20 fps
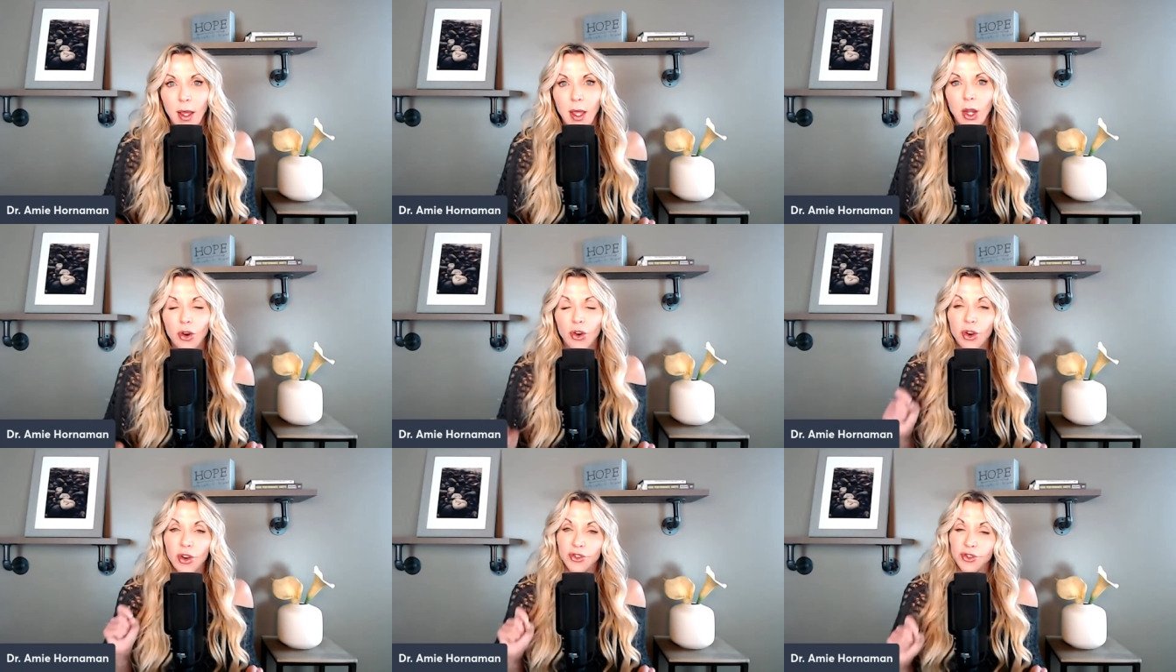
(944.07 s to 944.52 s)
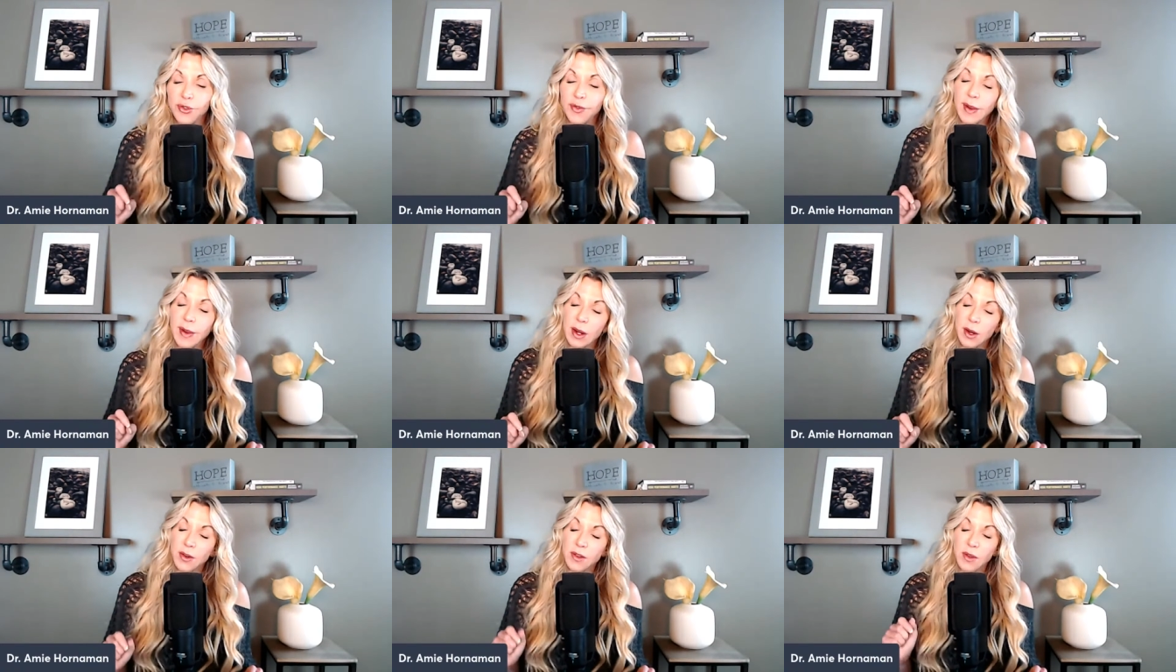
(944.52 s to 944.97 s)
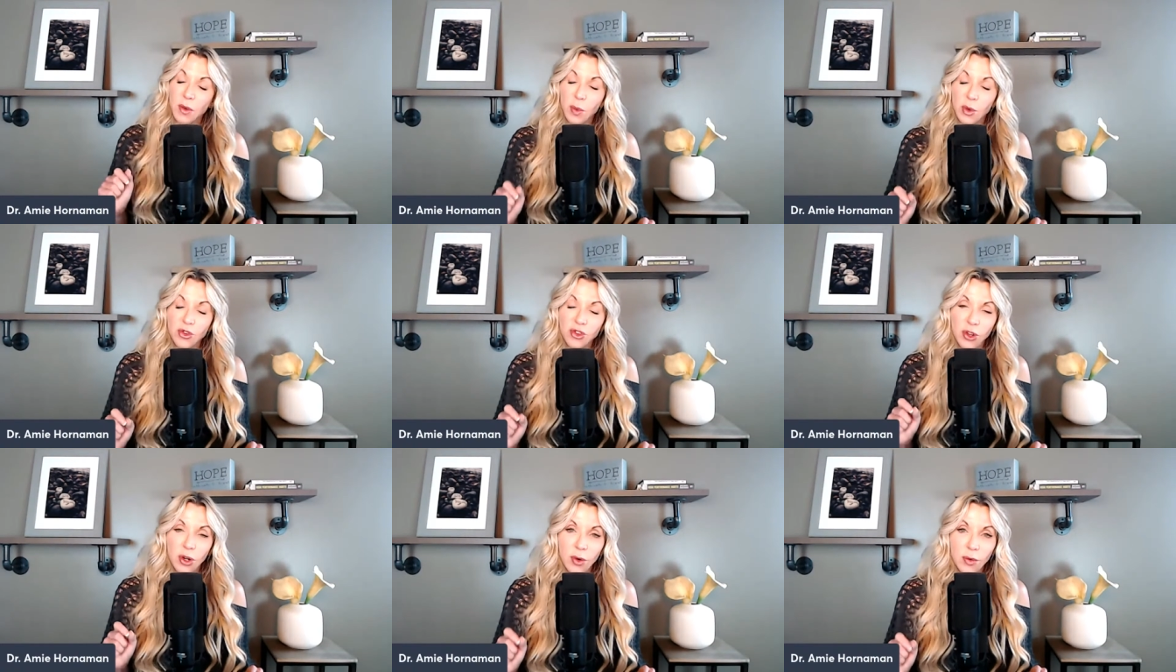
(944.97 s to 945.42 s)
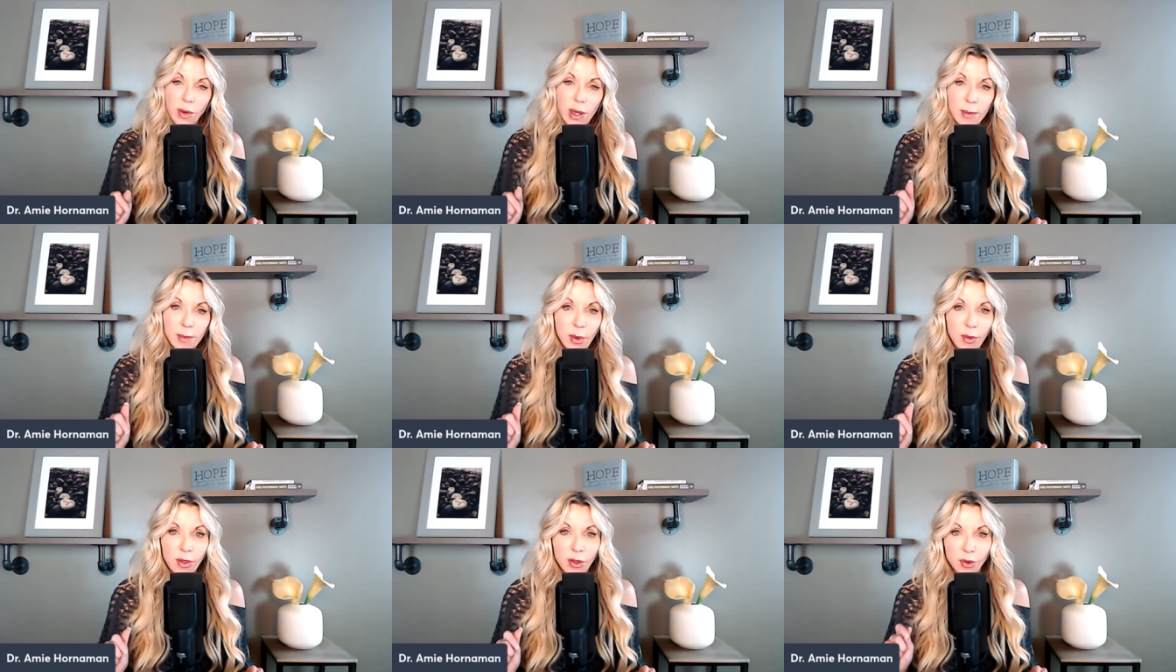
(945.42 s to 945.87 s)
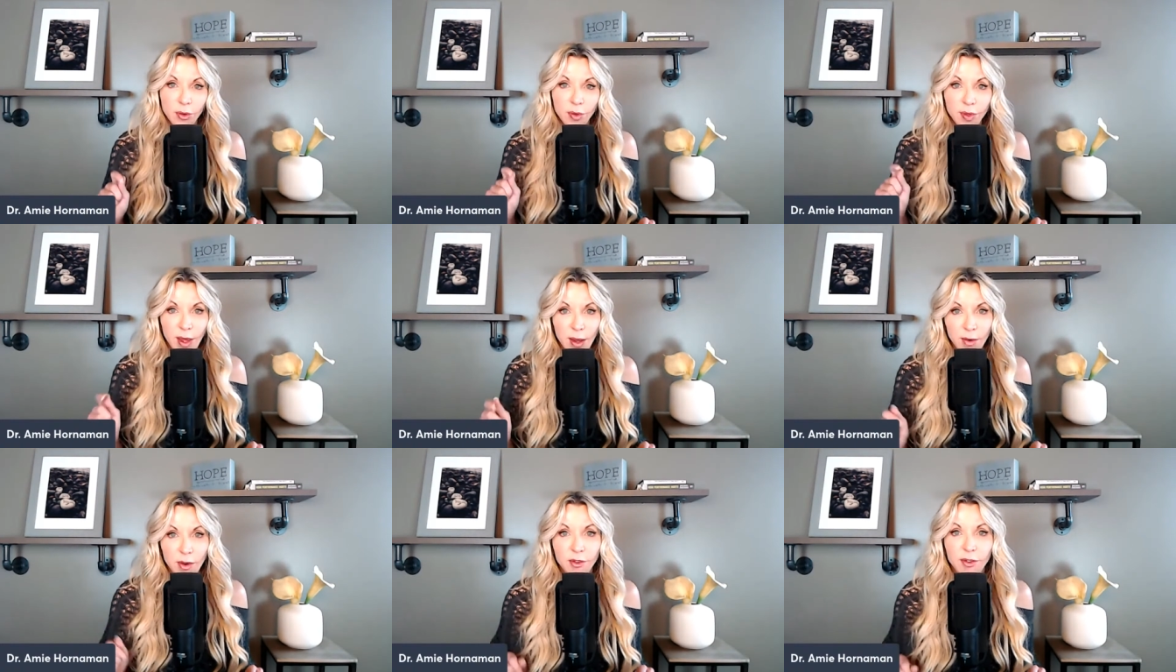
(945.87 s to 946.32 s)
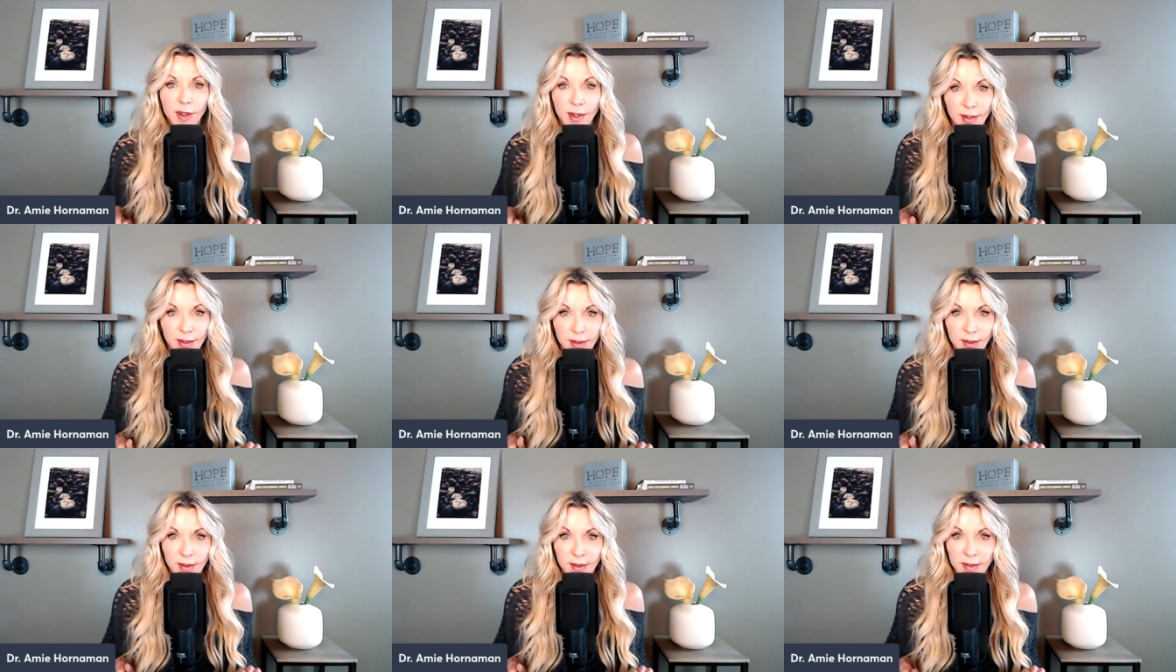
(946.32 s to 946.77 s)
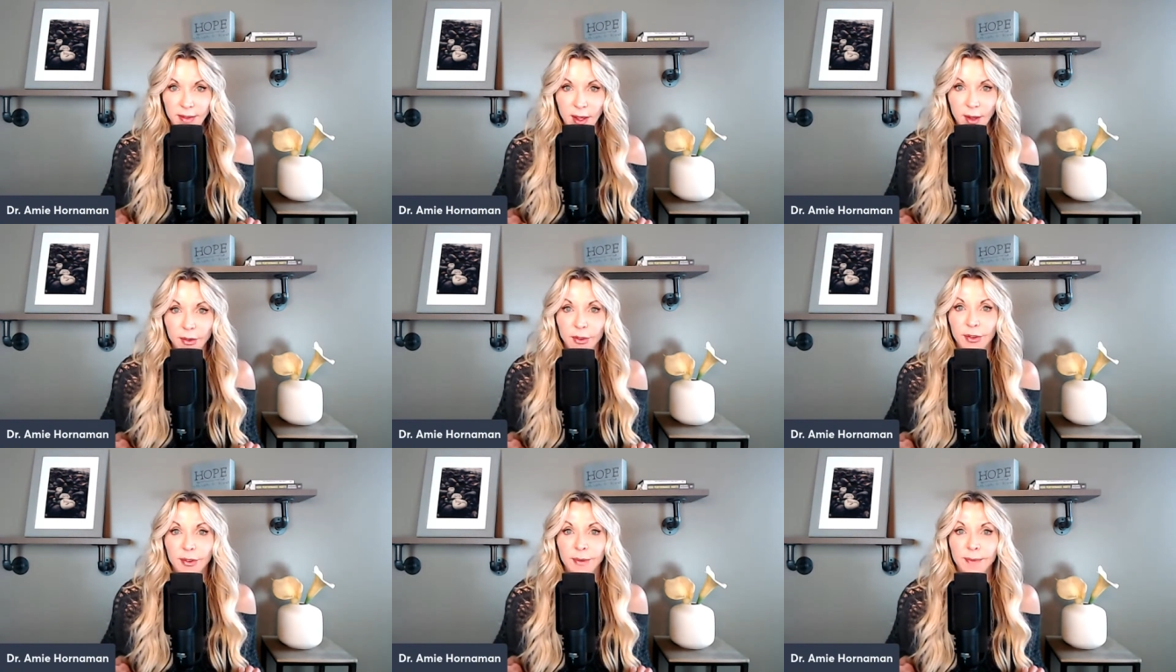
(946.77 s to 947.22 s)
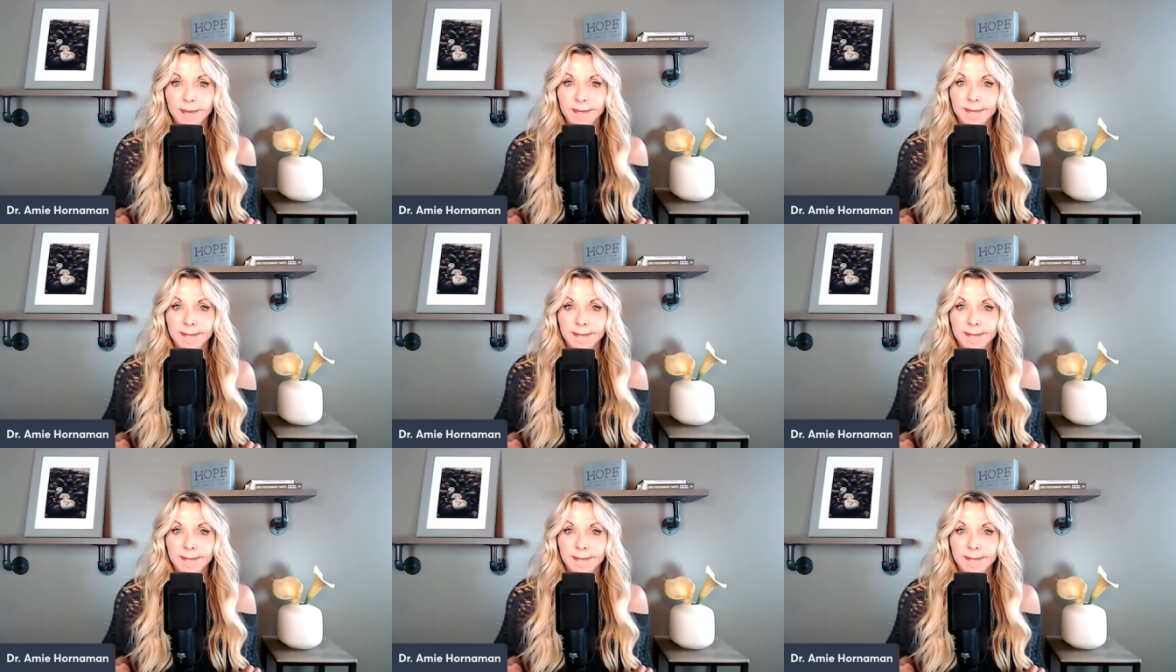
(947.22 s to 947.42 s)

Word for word: and cross your fingers and wish on a rainbow that your thyroid fixes itself.